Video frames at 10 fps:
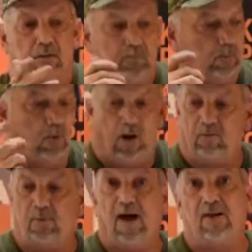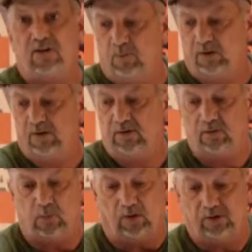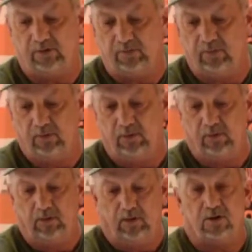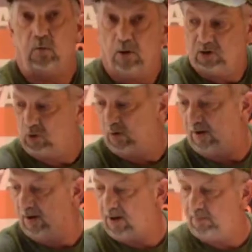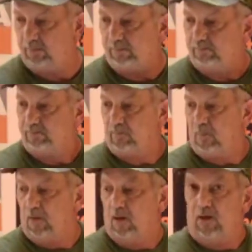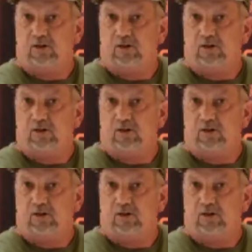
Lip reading: Well, all of our packs come with these as well too. As well as your drinking cup. The